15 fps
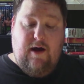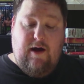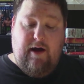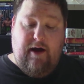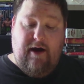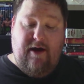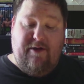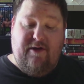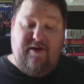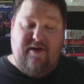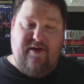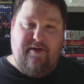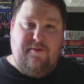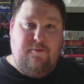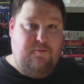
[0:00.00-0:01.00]
This
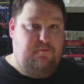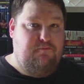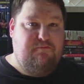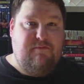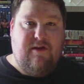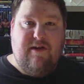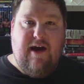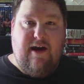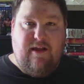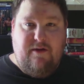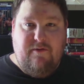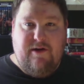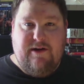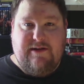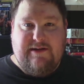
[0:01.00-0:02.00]
is
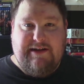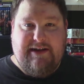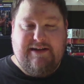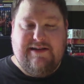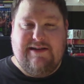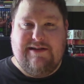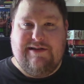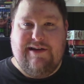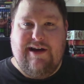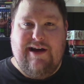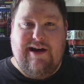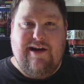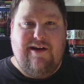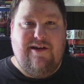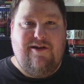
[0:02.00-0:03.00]
exactly what it says. It's
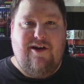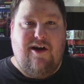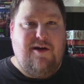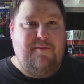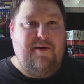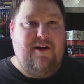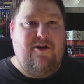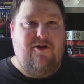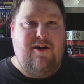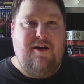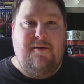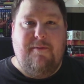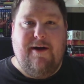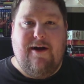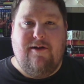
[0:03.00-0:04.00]
a documentary
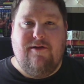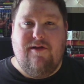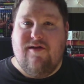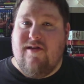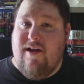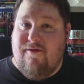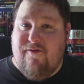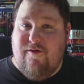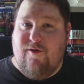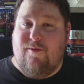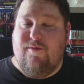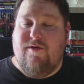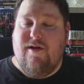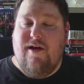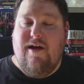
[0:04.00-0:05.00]
about snuff
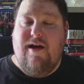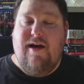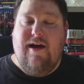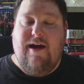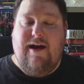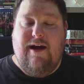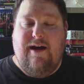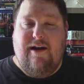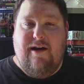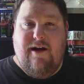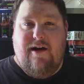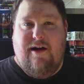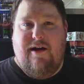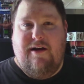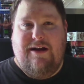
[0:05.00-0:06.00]
films. And
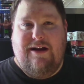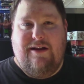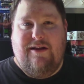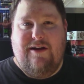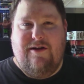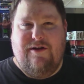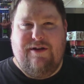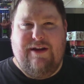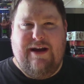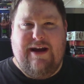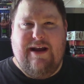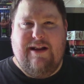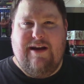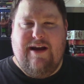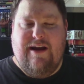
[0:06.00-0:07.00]
they
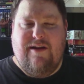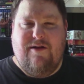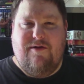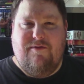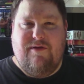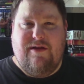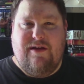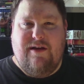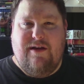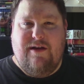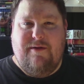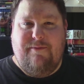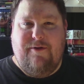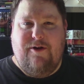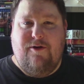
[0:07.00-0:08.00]
get together with
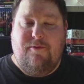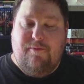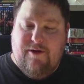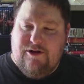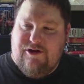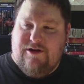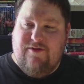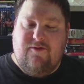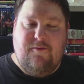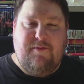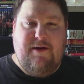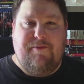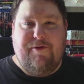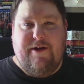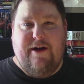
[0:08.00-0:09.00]
a bunch of different
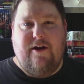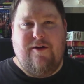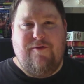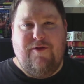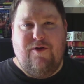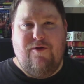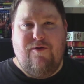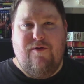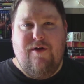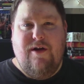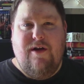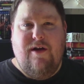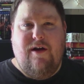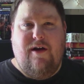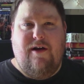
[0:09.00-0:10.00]
people. They interview
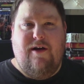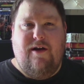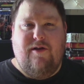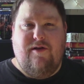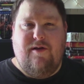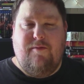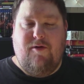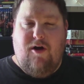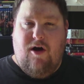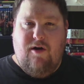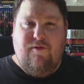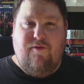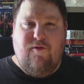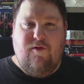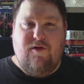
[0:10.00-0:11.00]
some law
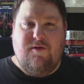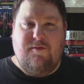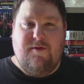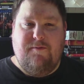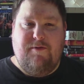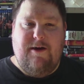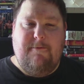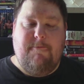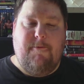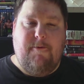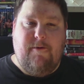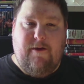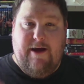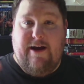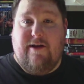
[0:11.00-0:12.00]
enforcement
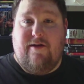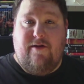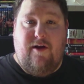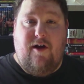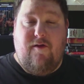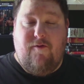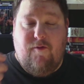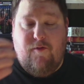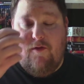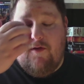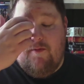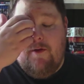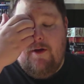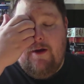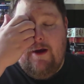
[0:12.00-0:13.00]
people, ex-law
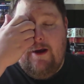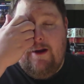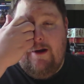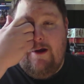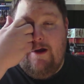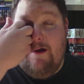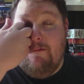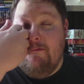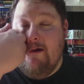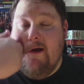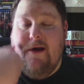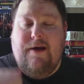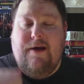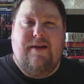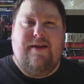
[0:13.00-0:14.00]
enforcement, and
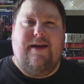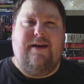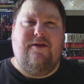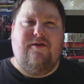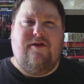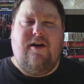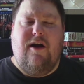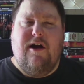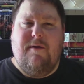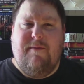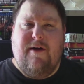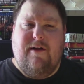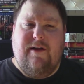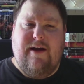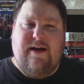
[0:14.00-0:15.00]
they just talk
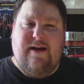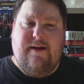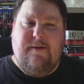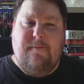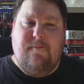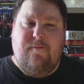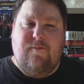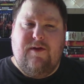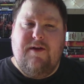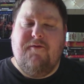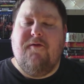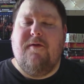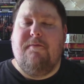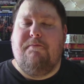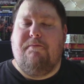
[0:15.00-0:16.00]
about, like,
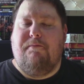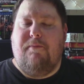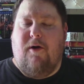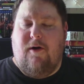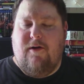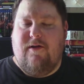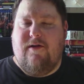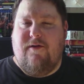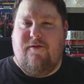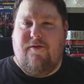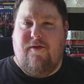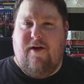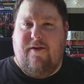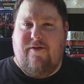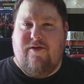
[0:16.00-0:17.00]
different parts of
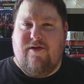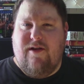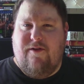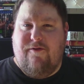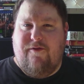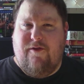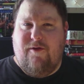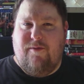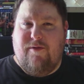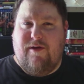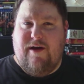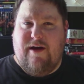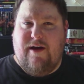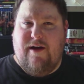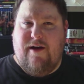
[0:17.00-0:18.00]
snuff
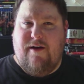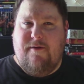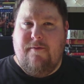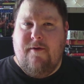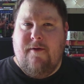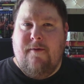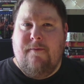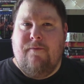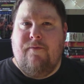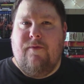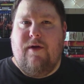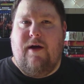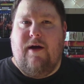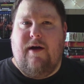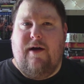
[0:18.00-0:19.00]
films, like
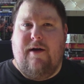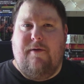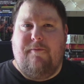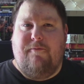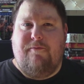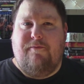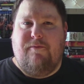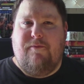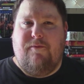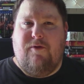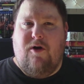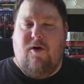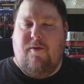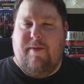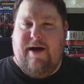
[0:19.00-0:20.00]
going
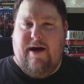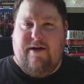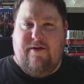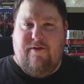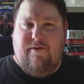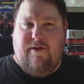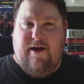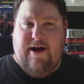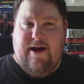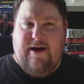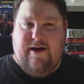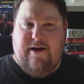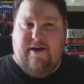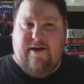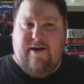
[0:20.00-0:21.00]
back to
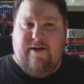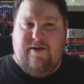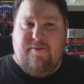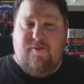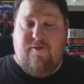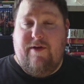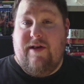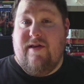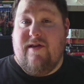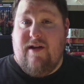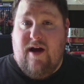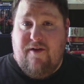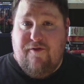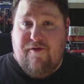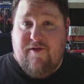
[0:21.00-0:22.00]
the movie
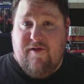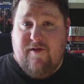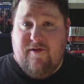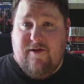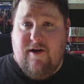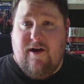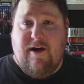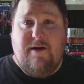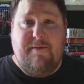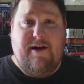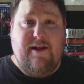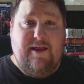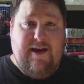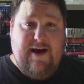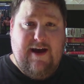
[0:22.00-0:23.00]
Snuff, talking
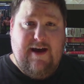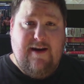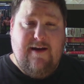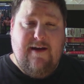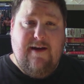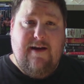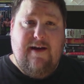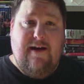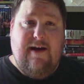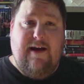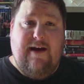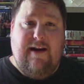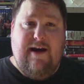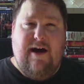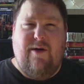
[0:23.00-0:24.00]
about that
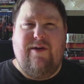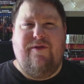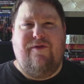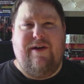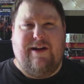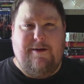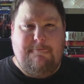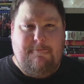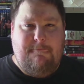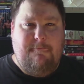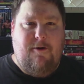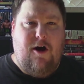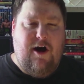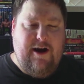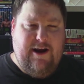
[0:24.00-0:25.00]
and how it affected
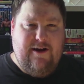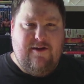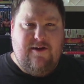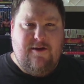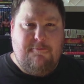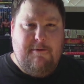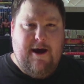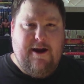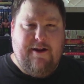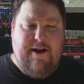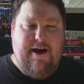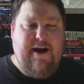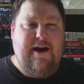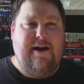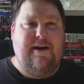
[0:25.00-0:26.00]
audiences back
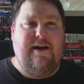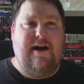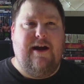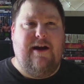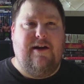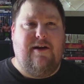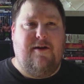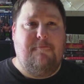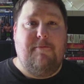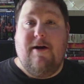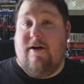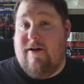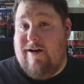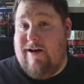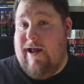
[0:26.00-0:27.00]
then and
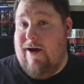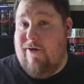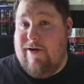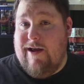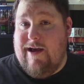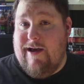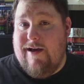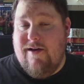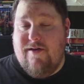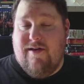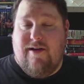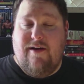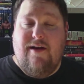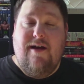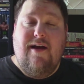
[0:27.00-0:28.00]
compared to nowadays,
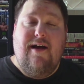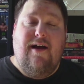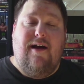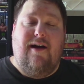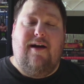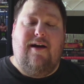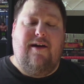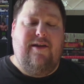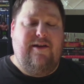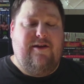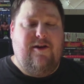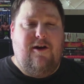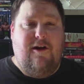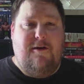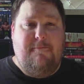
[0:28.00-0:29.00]
and they
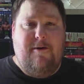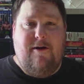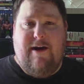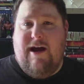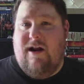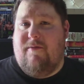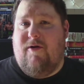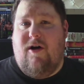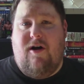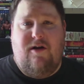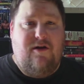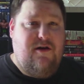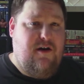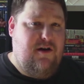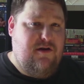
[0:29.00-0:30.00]
talk about Cannibal
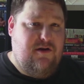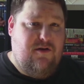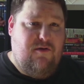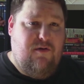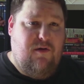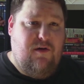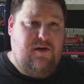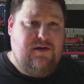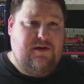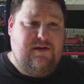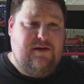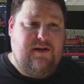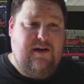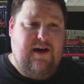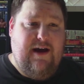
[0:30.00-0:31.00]
Holocaust, of
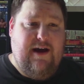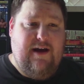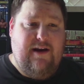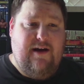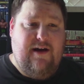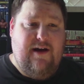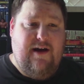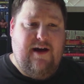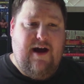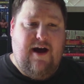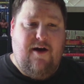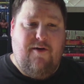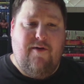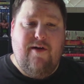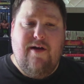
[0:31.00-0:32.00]
course, and
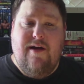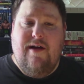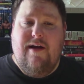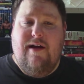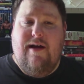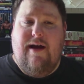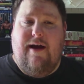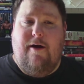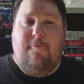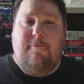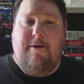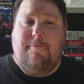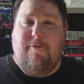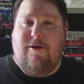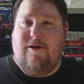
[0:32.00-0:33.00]
how
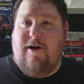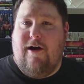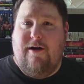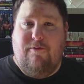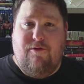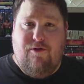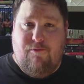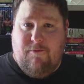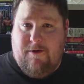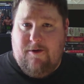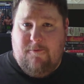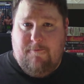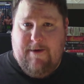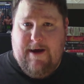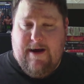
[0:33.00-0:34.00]
people thought it was
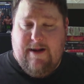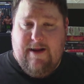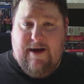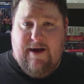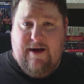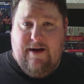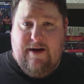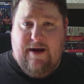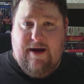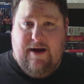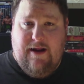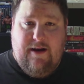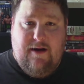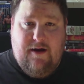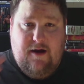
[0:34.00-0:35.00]
real back then,
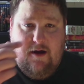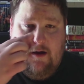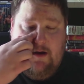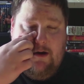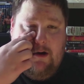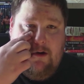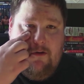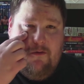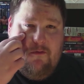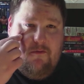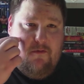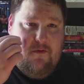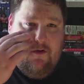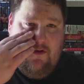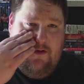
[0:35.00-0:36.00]
and
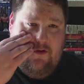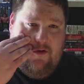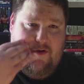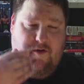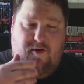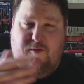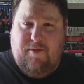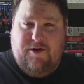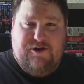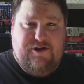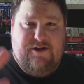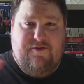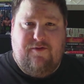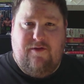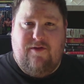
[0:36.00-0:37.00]
there's a whole bunch
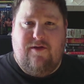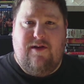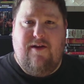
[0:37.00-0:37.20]
of different